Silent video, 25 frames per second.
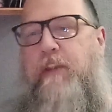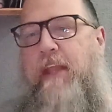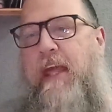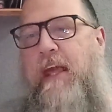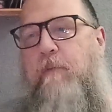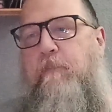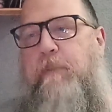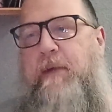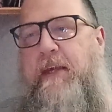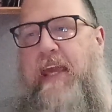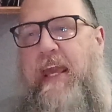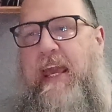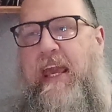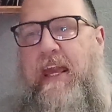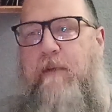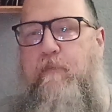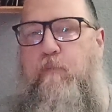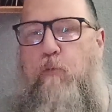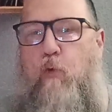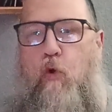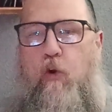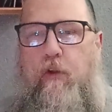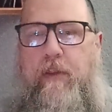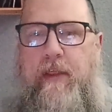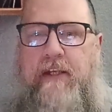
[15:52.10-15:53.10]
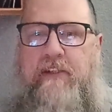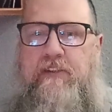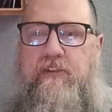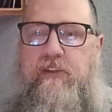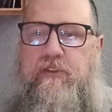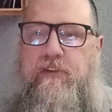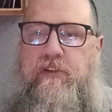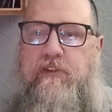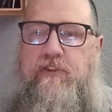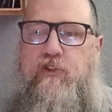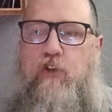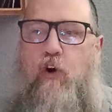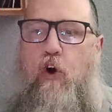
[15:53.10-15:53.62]
and Then became more than
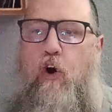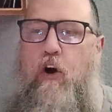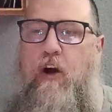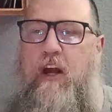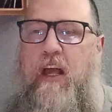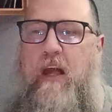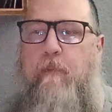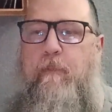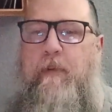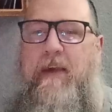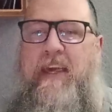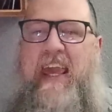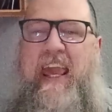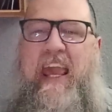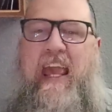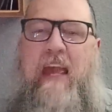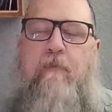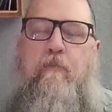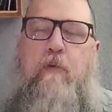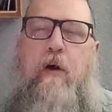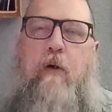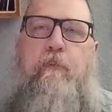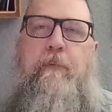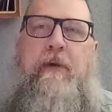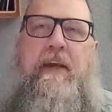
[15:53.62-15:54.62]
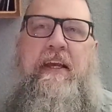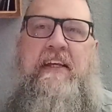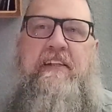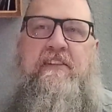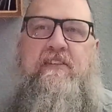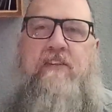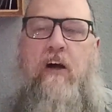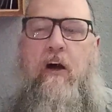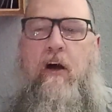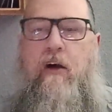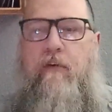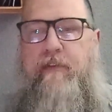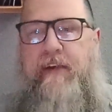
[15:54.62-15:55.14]
just a song, it became a piece
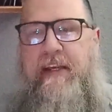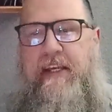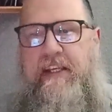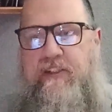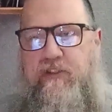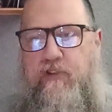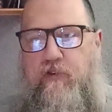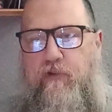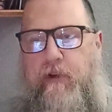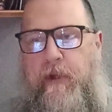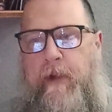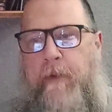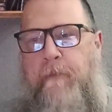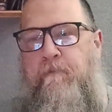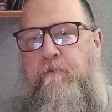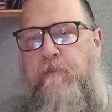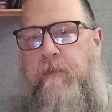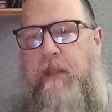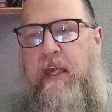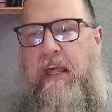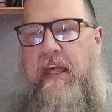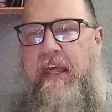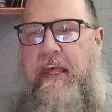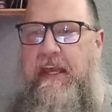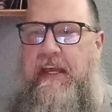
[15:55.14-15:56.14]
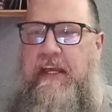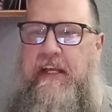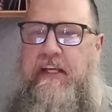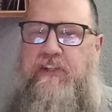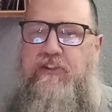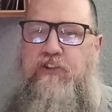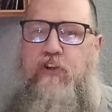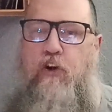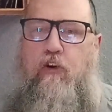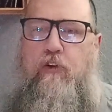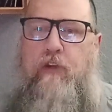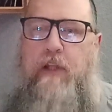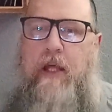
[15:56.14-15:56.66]
of history. It
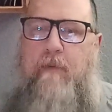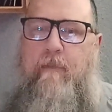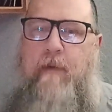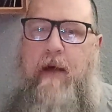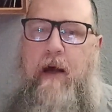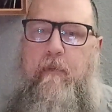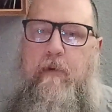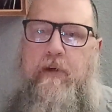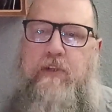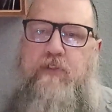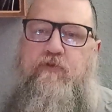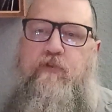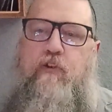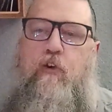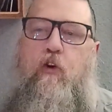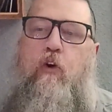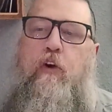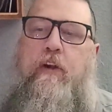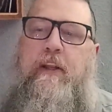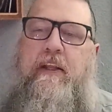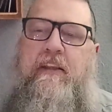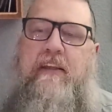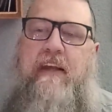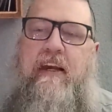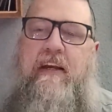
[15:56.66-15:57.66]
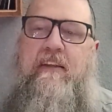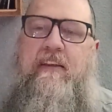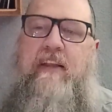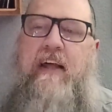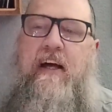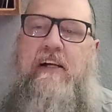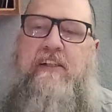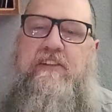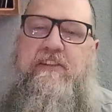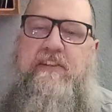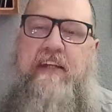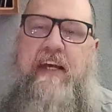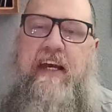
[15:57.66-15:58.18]
showed them how much recording
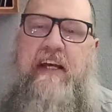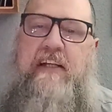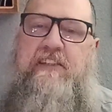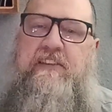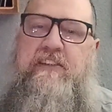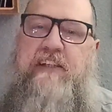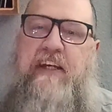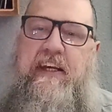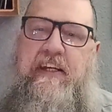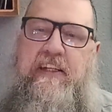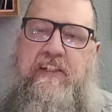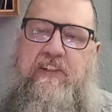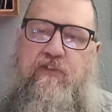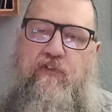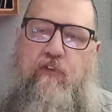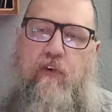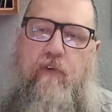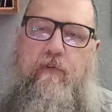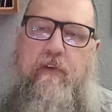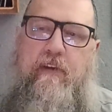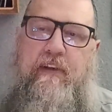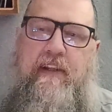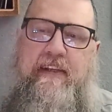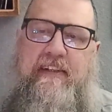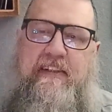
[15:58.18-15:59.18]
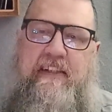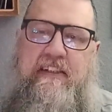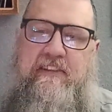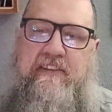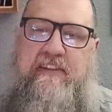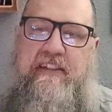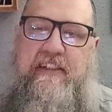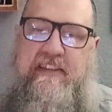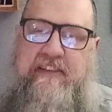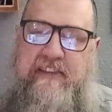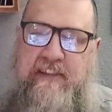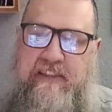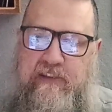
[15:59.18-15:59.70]
technology had changed from the
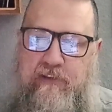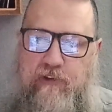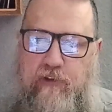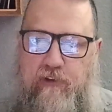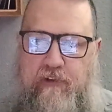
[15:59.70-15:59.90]
1960s